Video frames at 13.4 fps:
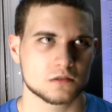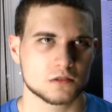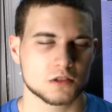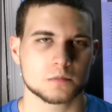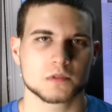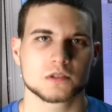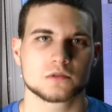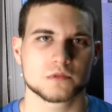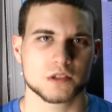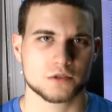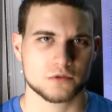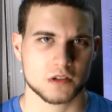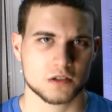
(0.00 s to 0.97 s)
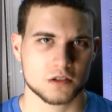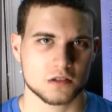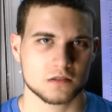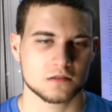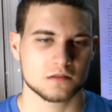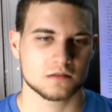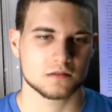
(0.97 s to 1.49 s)
Terminal
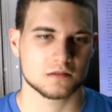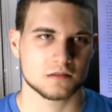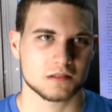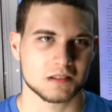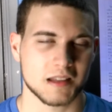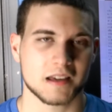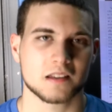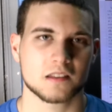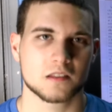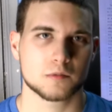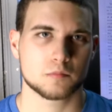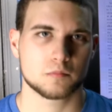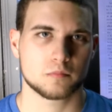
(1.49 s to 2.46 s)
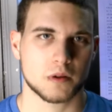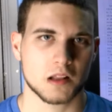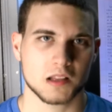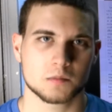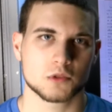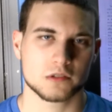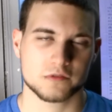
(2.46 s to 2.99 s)
restriction length
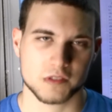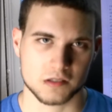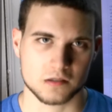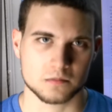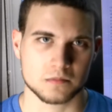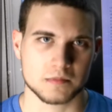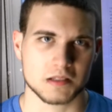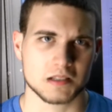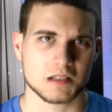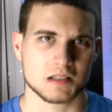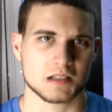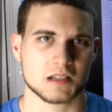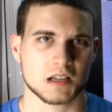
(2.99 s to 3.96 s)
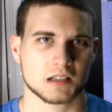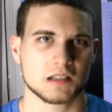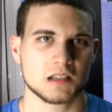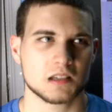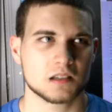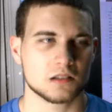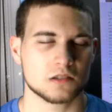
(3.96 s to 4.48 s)
polymorphism is a
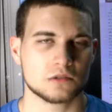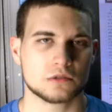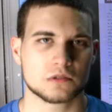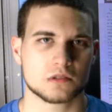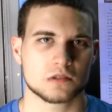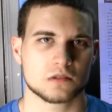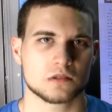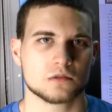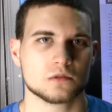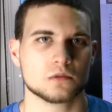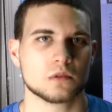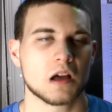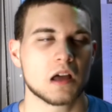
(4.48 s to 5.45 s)
technique used to